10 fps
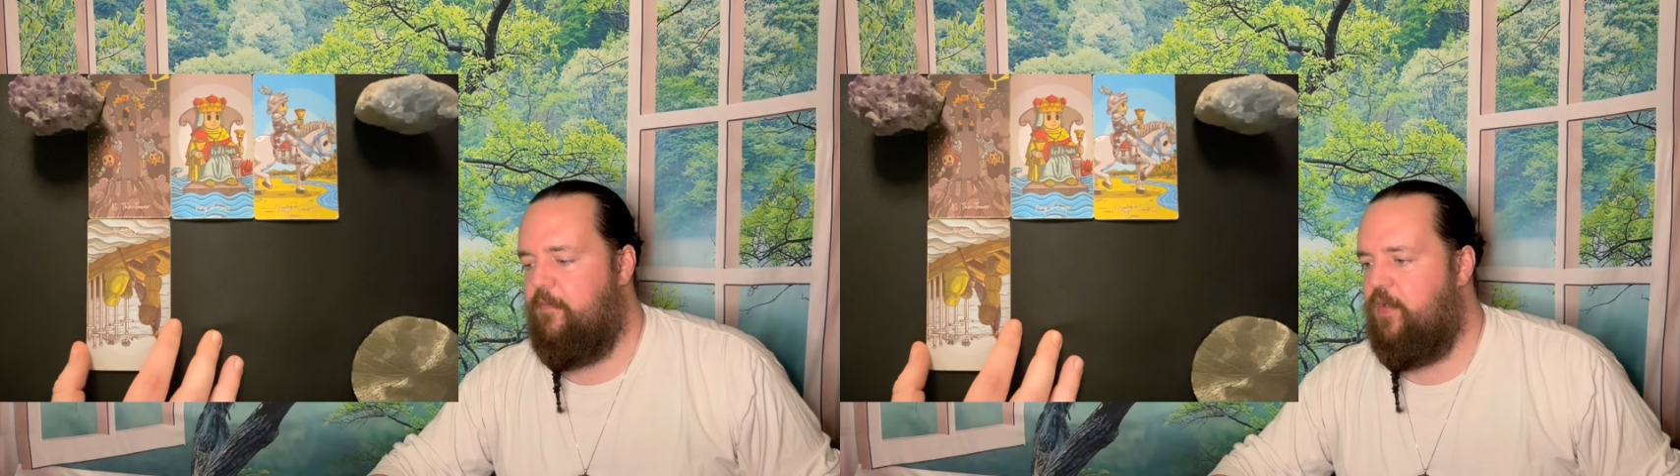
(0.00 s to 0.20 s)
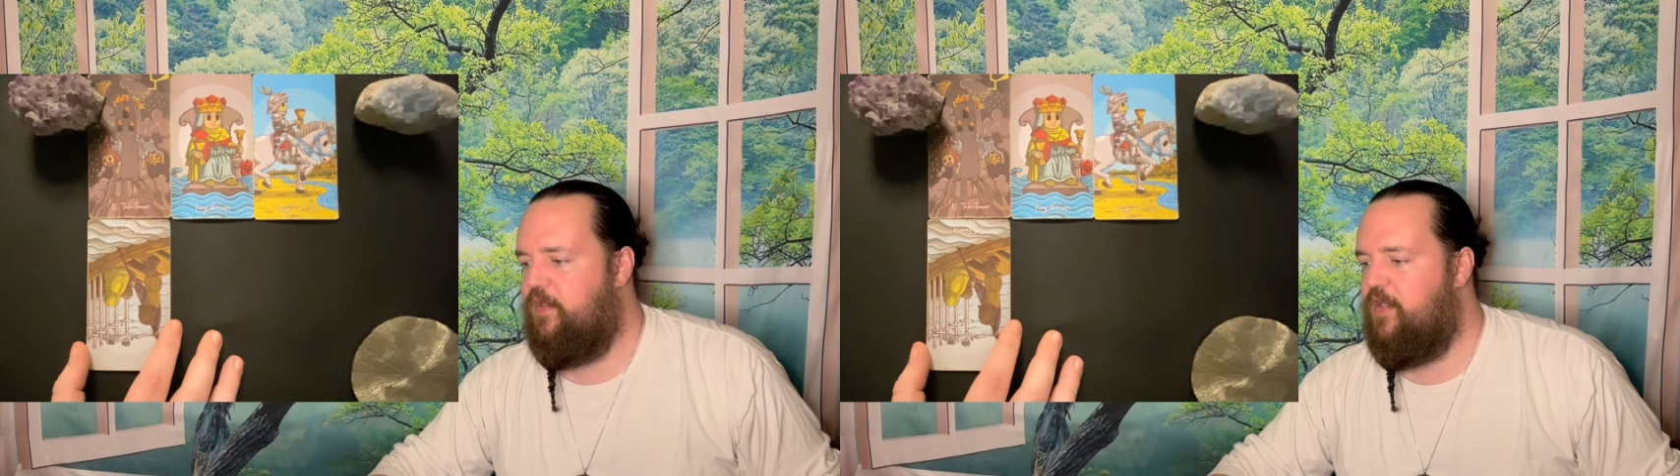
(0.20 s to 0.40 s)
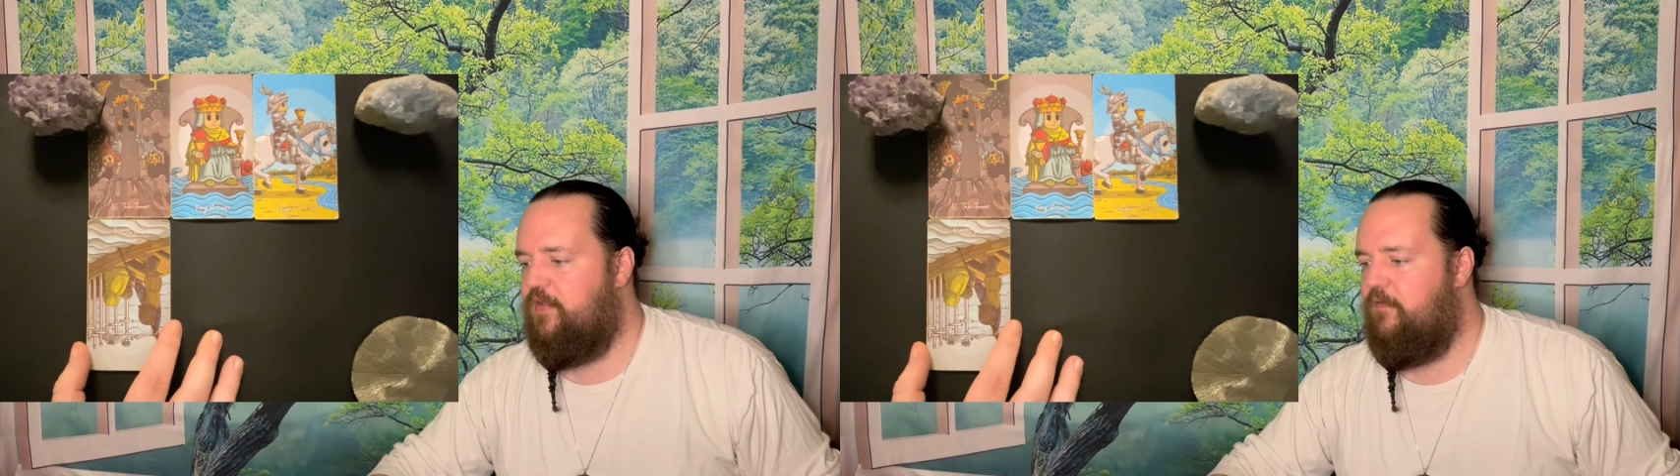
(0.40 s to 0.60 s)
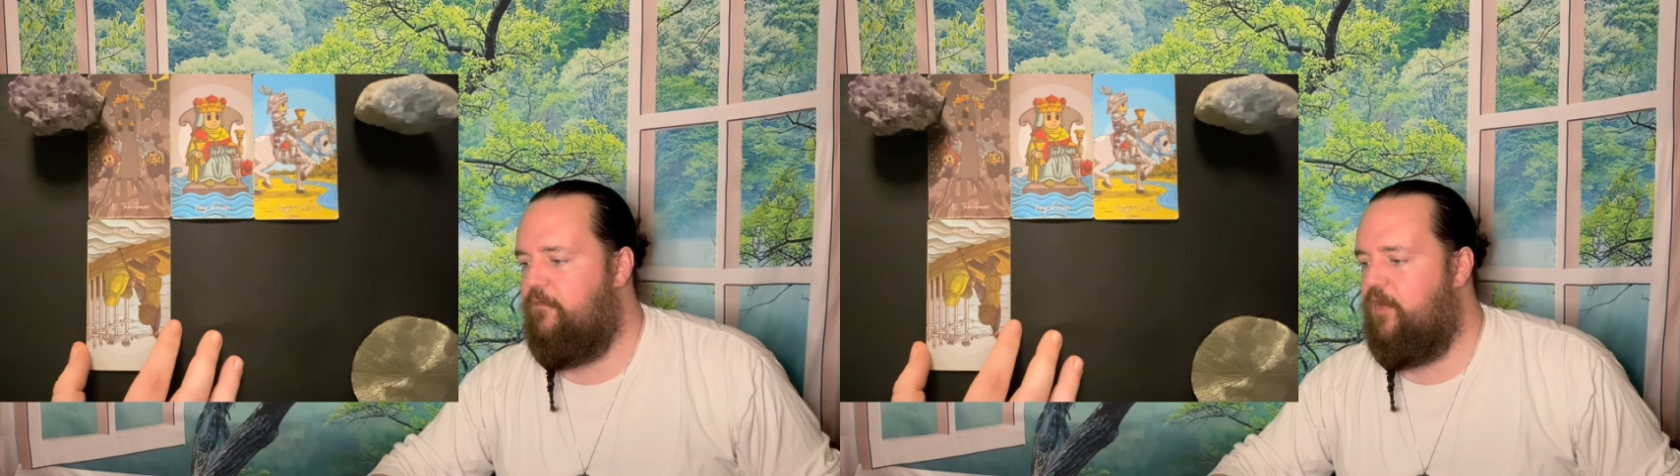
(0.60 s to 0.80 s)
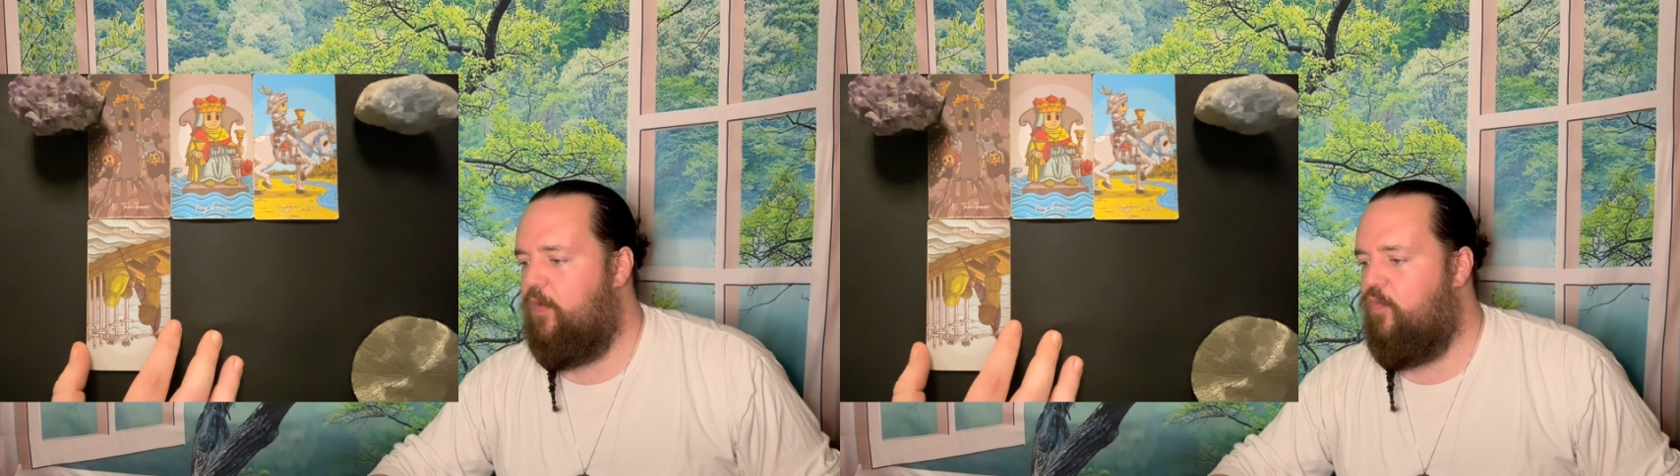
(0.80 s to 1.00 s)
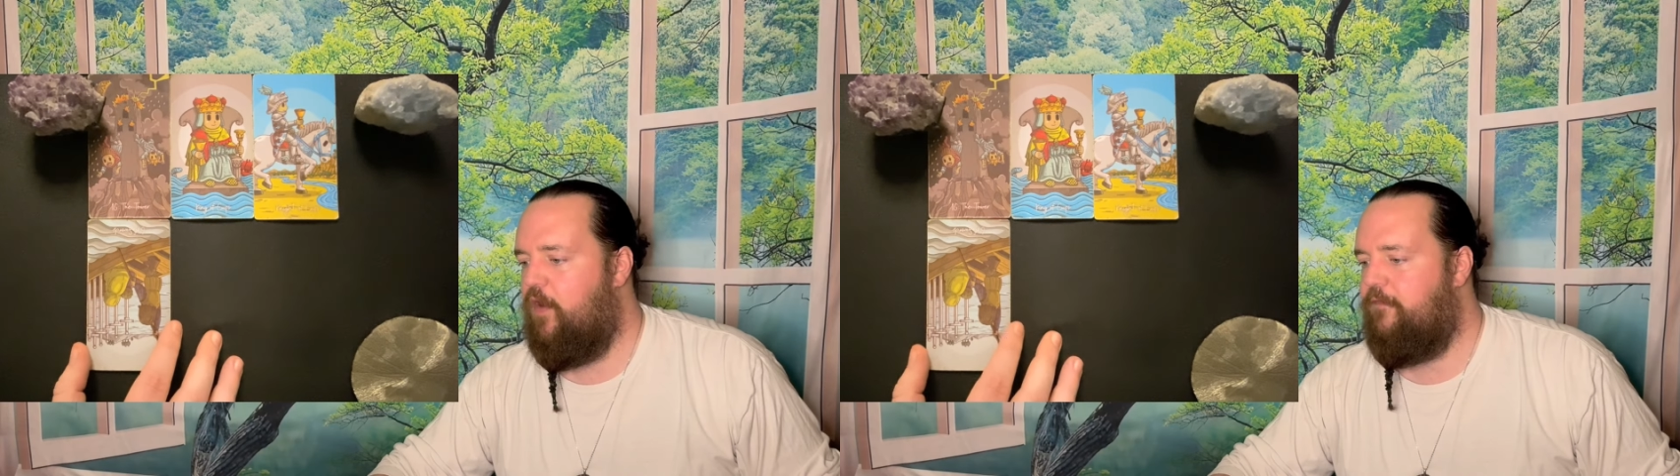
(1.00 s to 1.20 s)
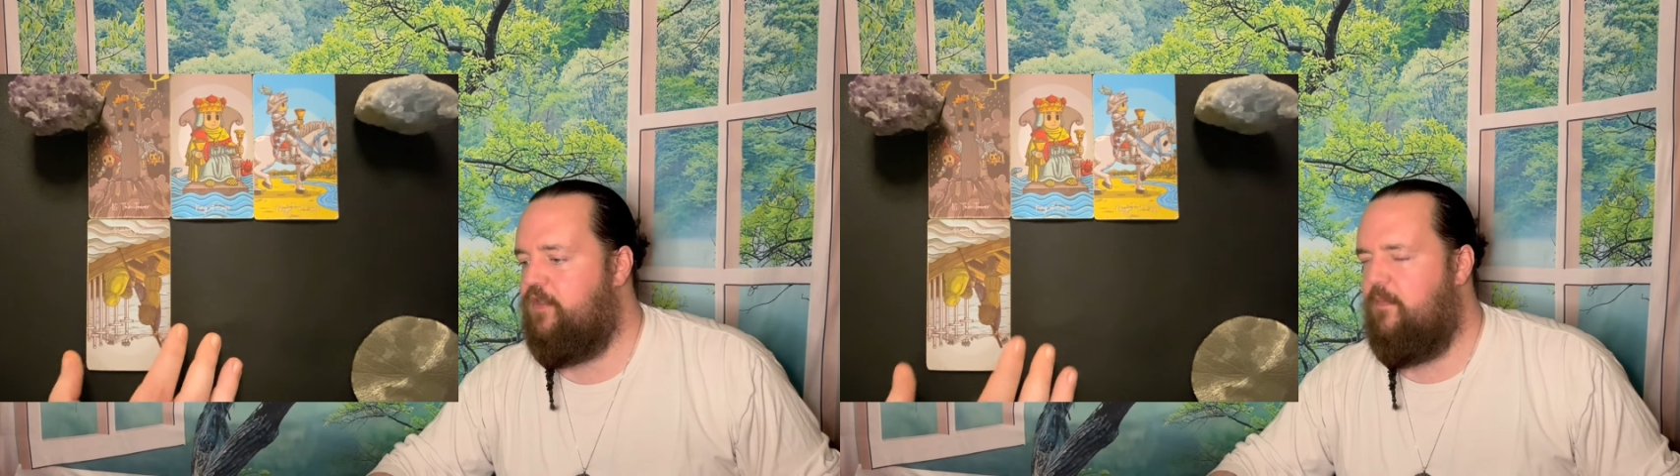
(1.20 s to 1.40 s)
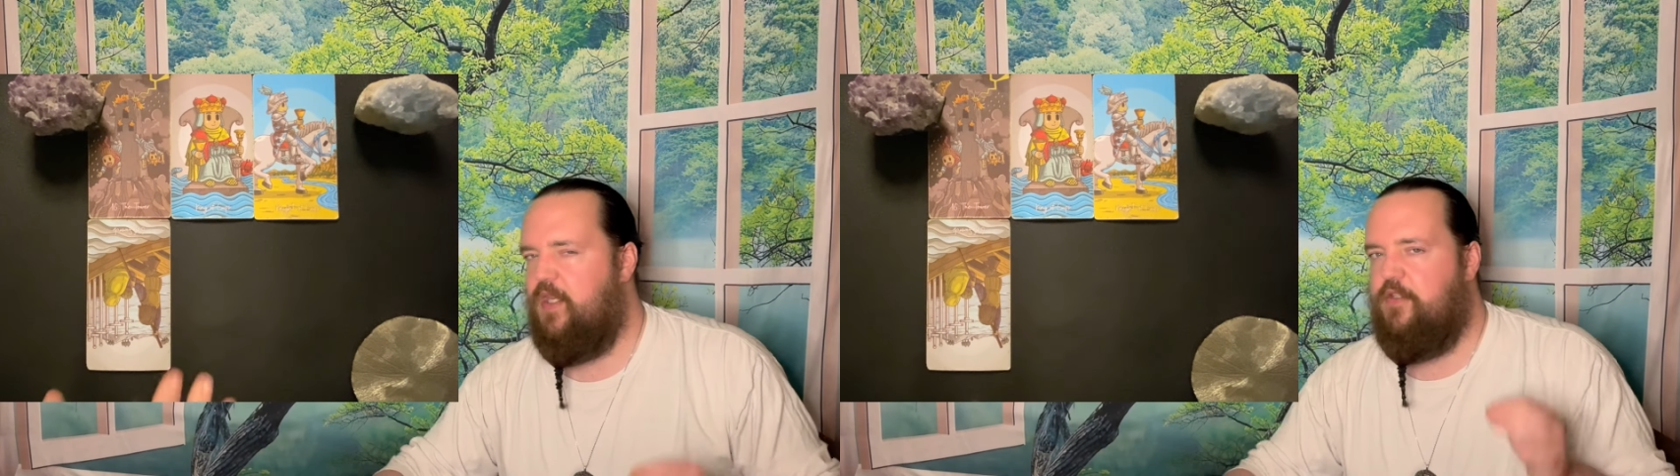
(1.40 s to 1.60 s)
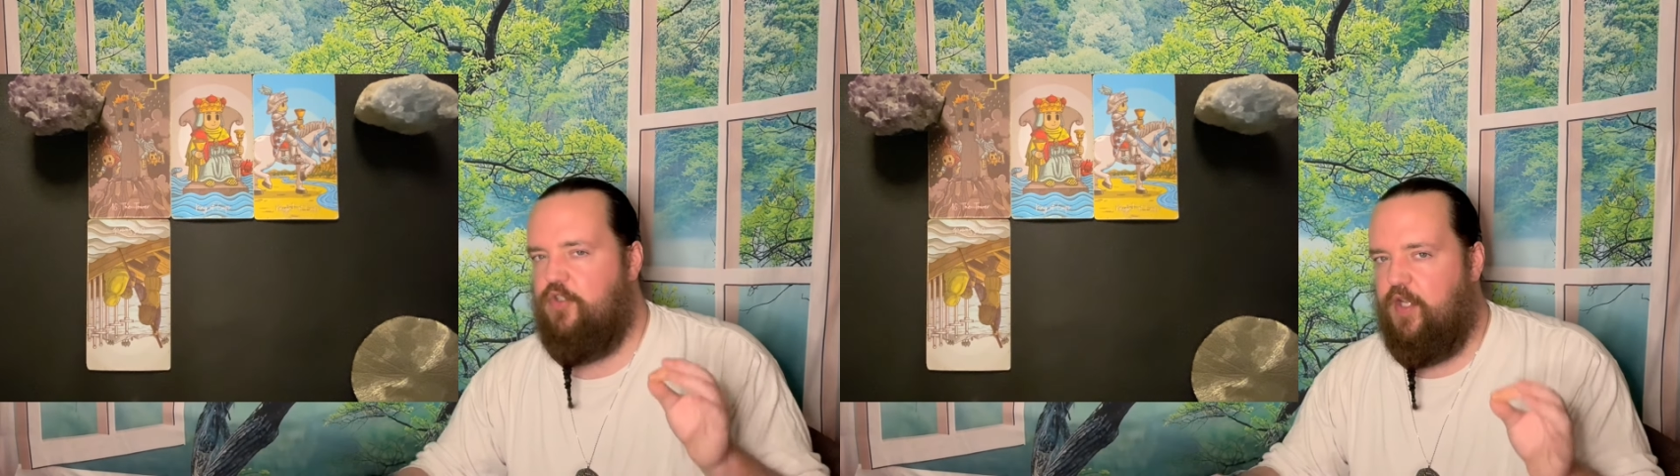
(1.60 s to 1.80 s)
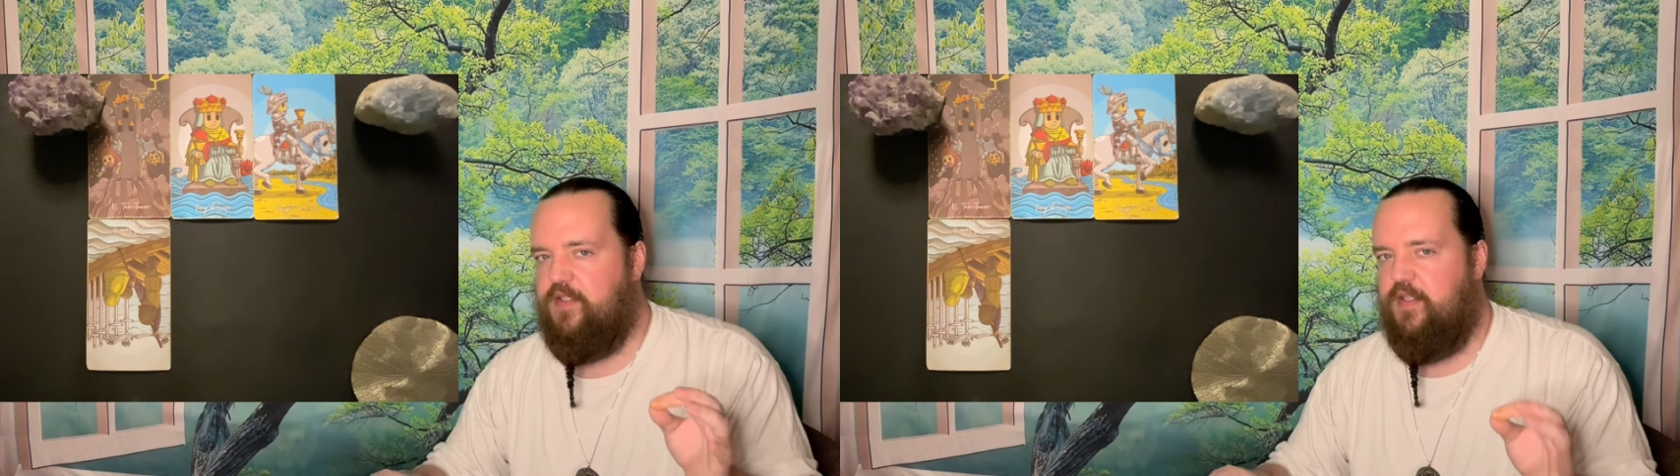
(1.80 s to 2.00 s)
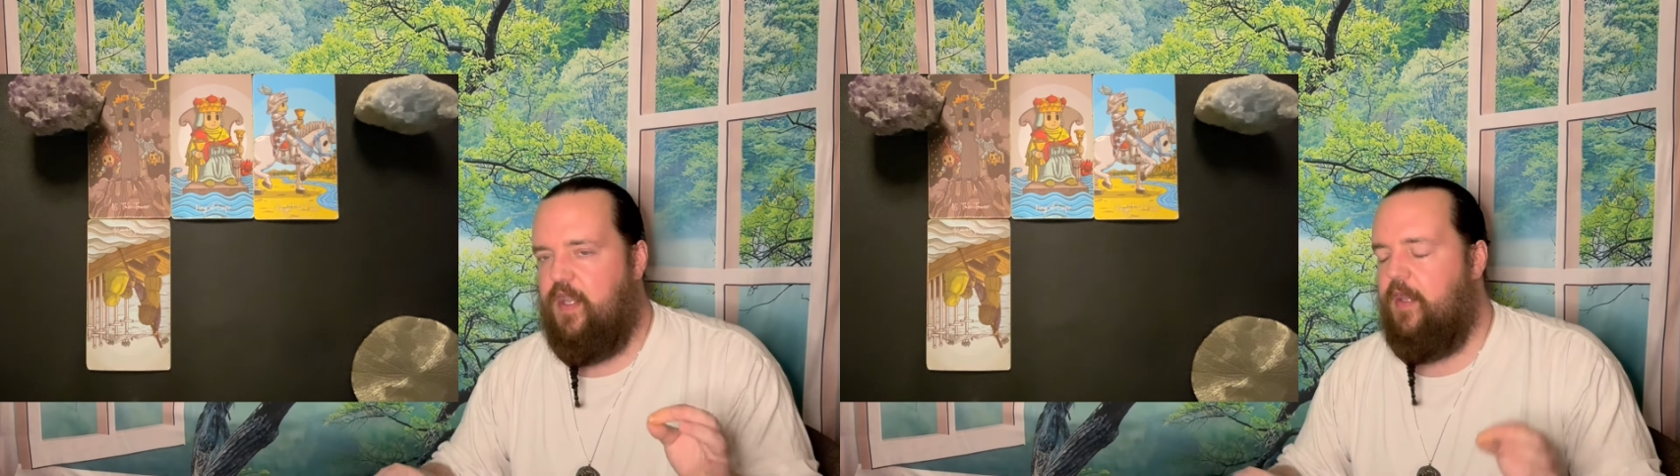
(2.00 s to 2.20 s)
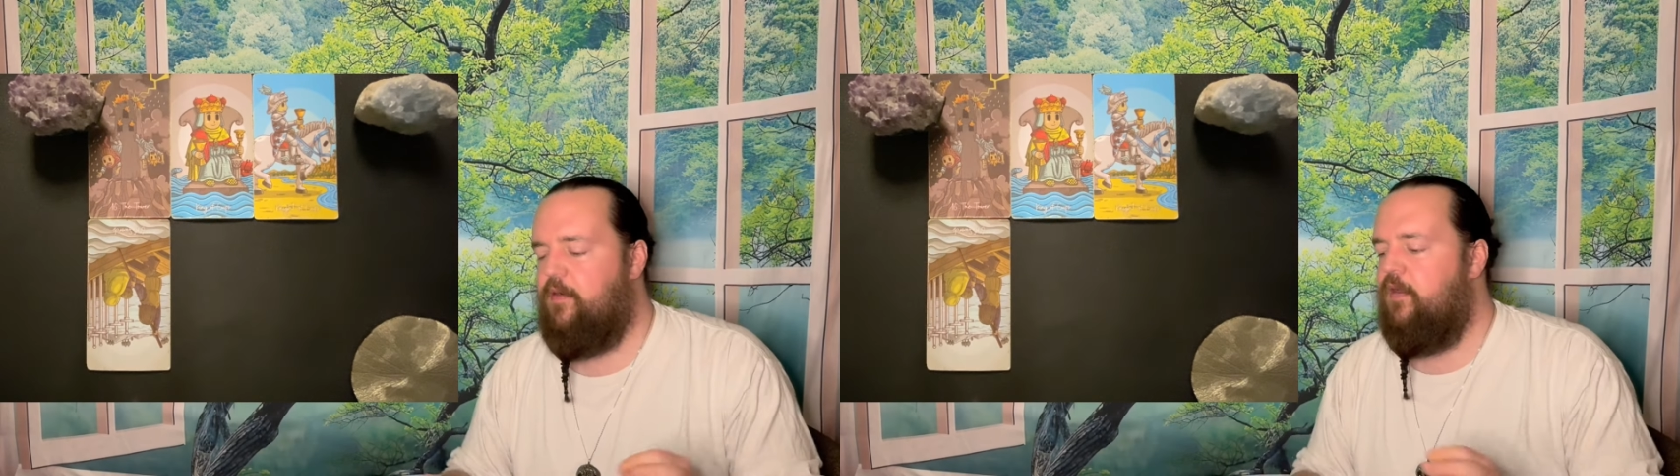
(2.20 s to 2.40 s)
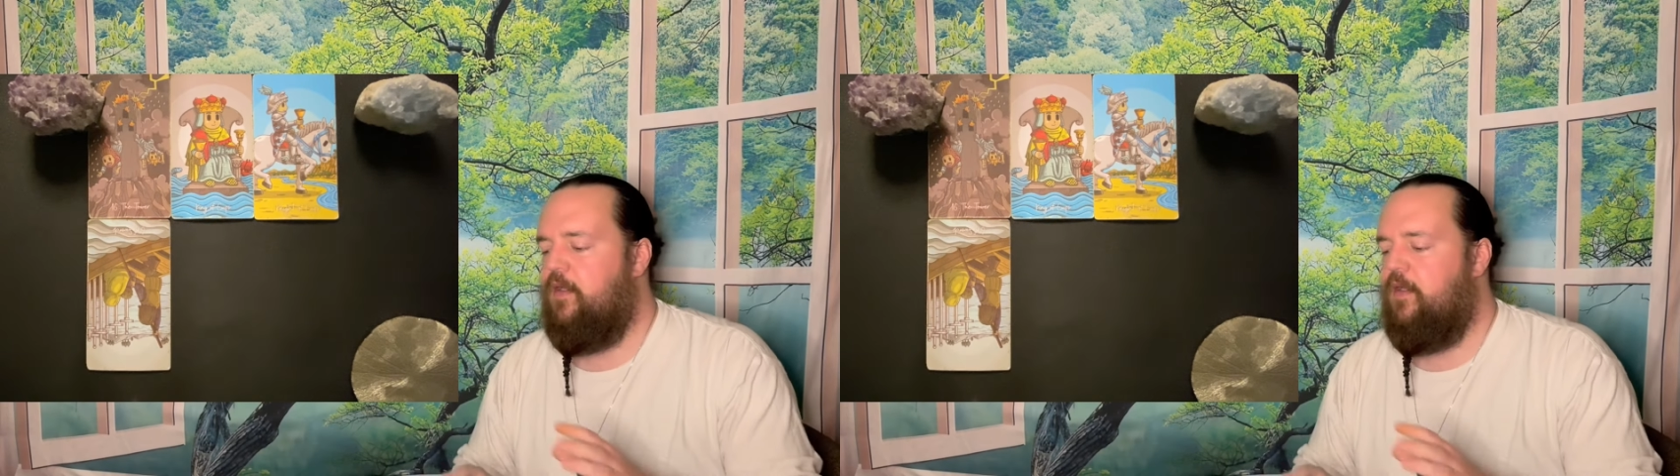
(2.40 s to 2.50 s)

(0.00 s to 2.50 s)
but it doesn't feel rough to me just yet.